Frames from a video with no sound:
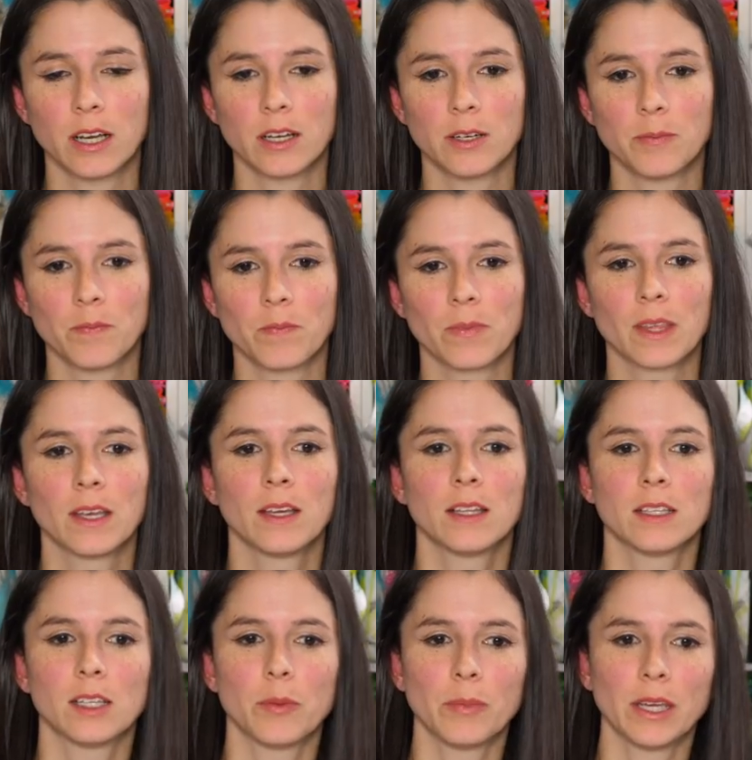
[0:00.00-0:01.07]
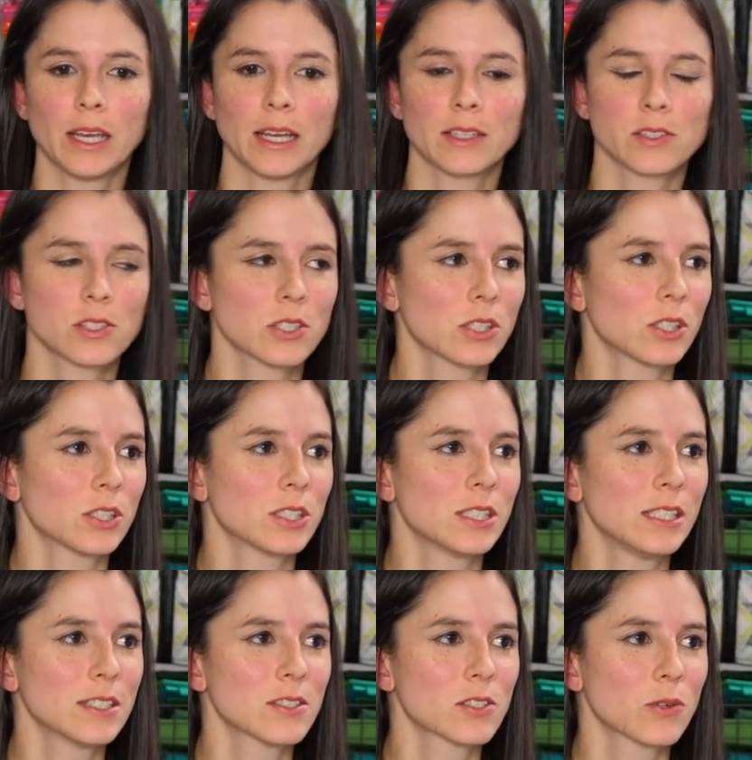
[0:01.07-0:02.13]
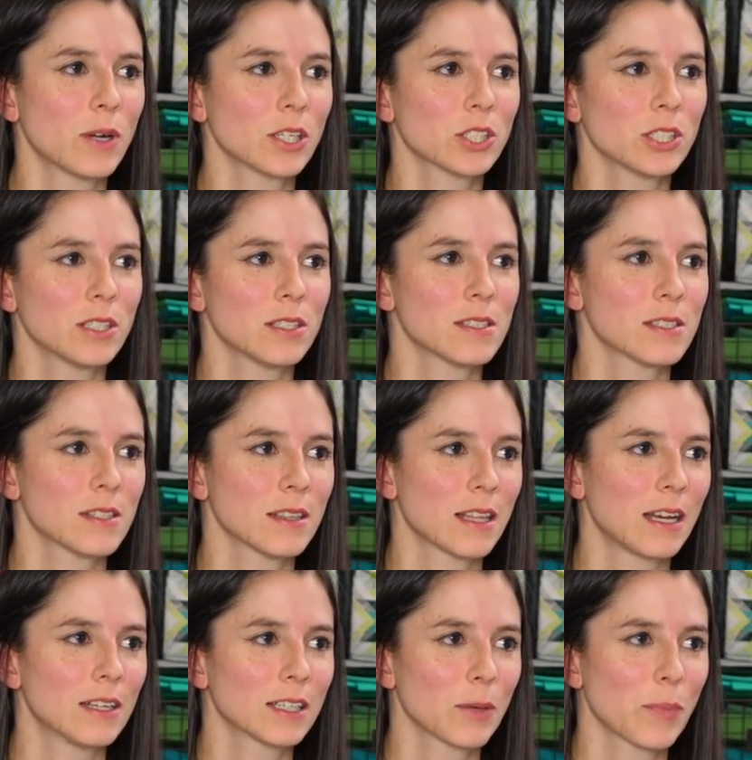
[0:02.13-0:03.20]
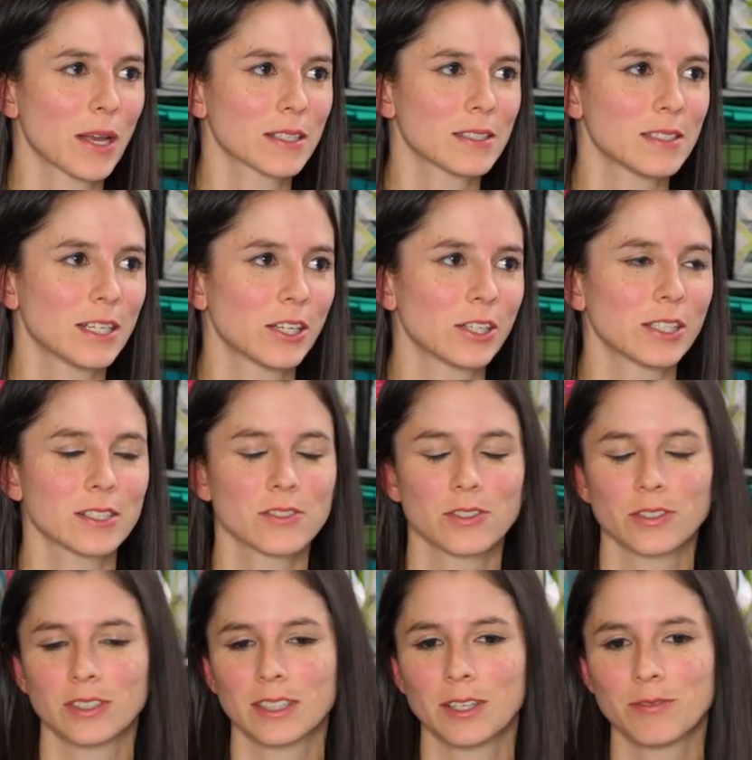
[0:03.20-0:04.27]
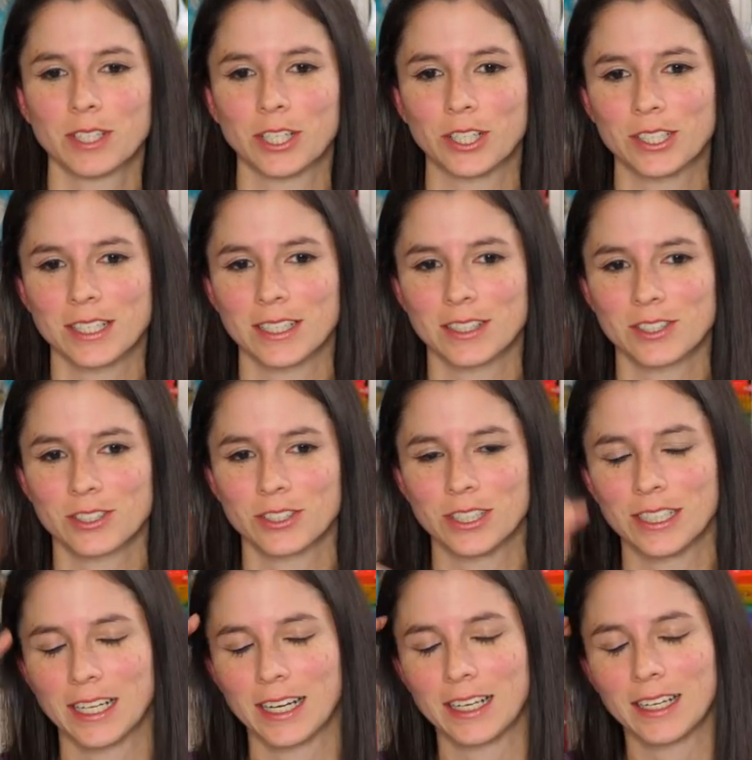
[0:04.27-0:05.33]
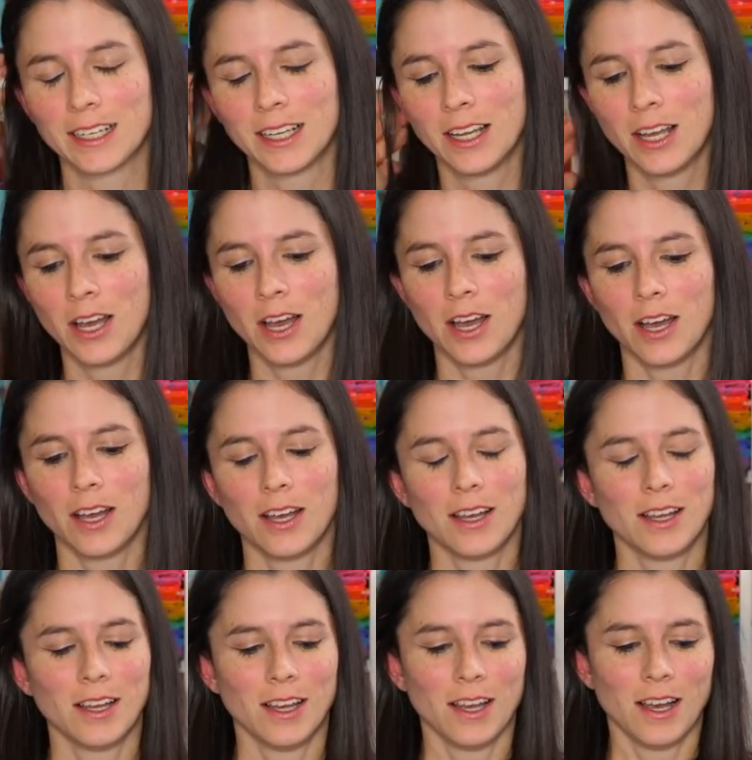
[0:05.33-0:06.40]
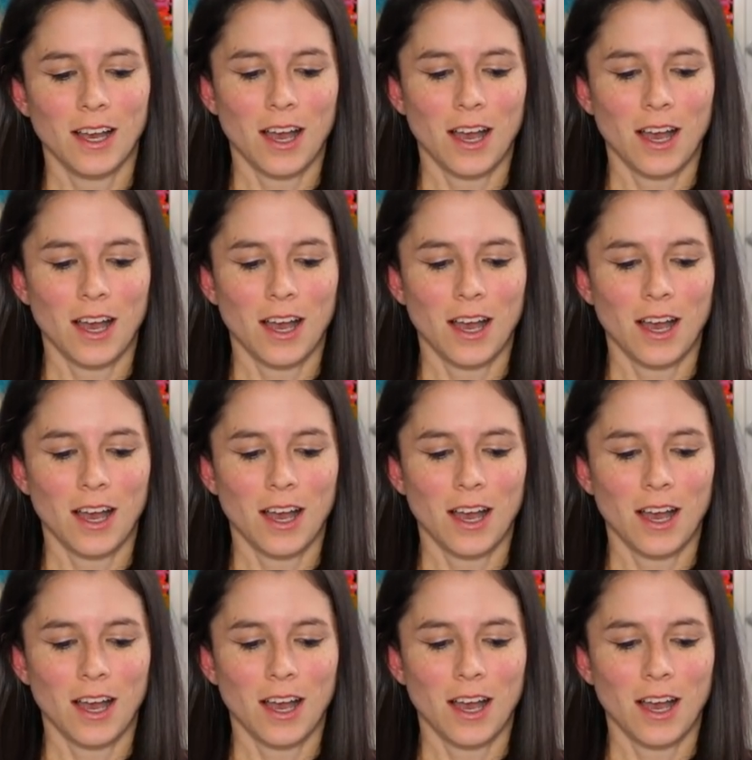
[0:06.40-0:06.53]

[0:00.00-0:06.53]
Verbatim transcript: Um, let me answer Denise's question, then I'll get back to Terry's. So leave Terry's on the screen, Danny. Hi, Captain.